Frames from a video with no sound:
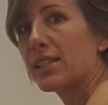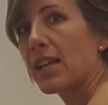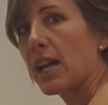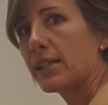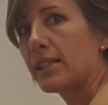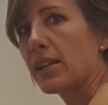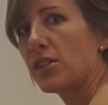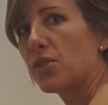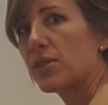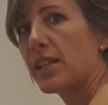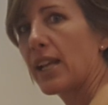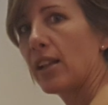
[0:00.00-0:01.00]
tucked
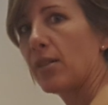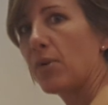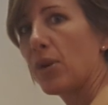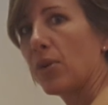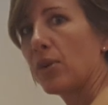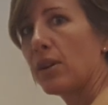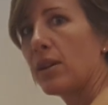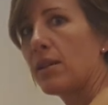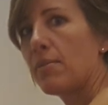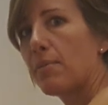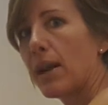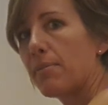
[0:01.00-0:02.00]
under tailbone,
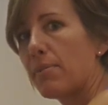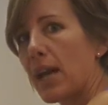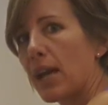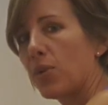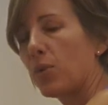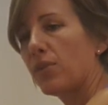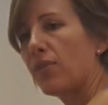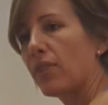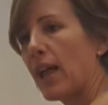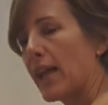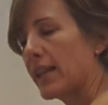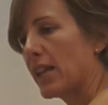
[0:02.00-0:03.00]
my back would
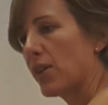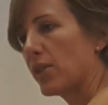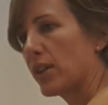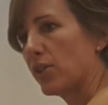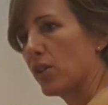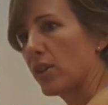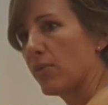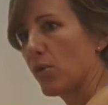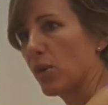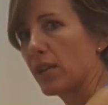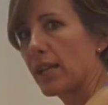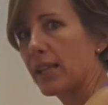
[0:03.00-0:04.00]
flatten out and look
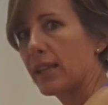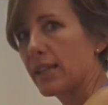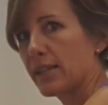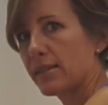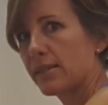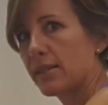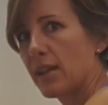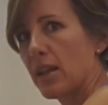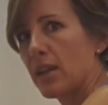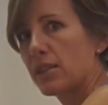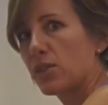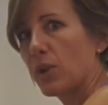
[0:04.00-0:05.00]
more like this.
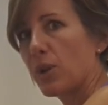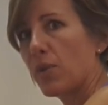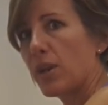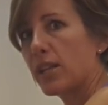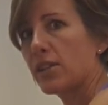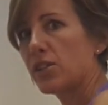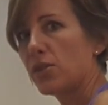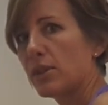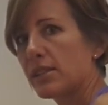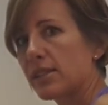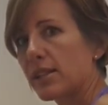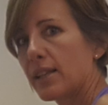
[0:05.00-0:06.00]
So what I want you to do
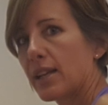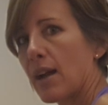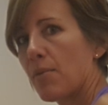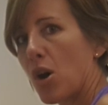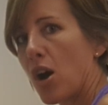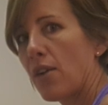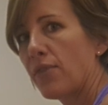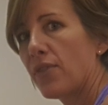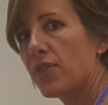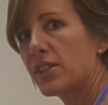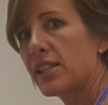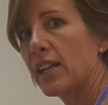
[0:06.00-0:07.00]
is come off
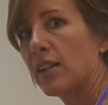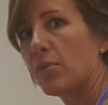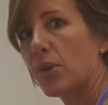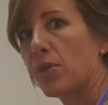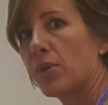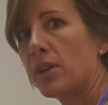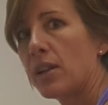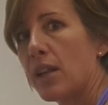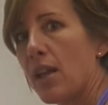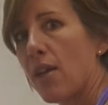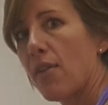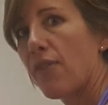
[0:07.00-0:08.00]
of the tailbone,
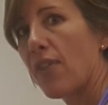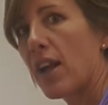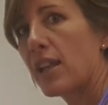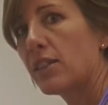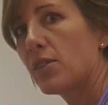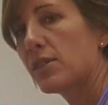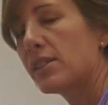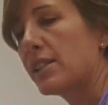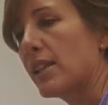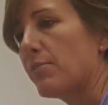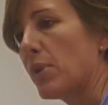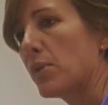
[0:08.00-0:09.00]
find those
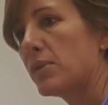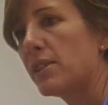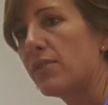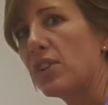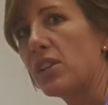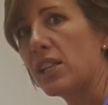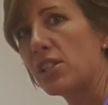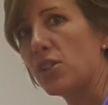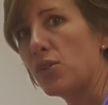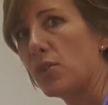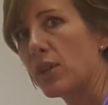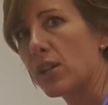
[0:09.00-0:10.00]
sit bones. If you need
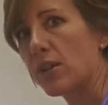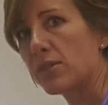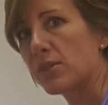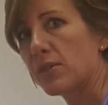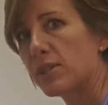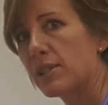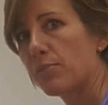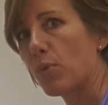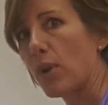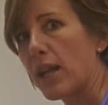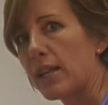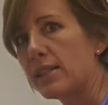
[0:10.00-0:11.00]
to, you can also
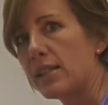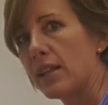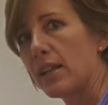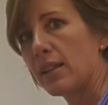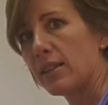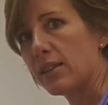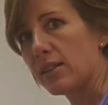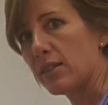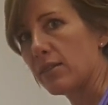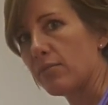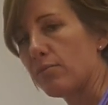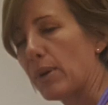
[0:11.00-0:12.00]
spread
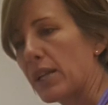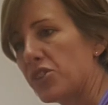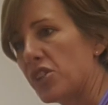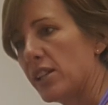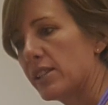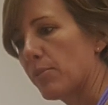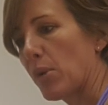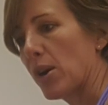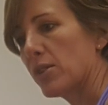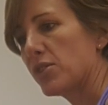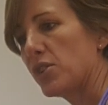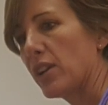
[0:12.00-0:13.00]
the butt cheeks
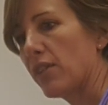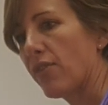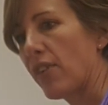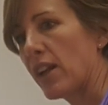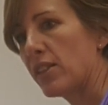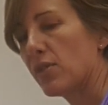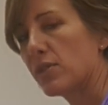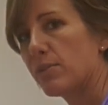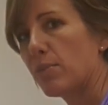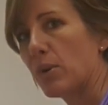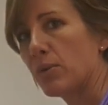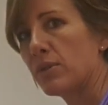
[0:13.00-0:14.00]
apart so you can find those
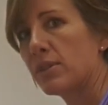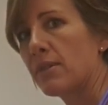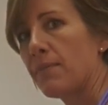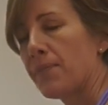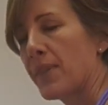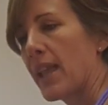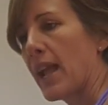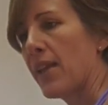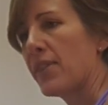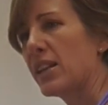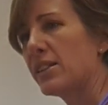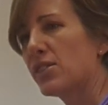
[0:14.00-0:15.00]
bones,
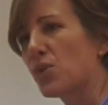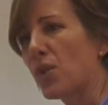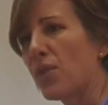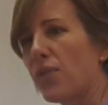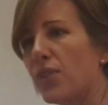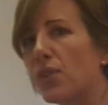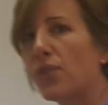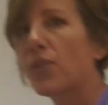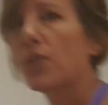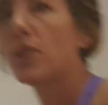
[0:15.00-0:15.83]
and then sort of feel for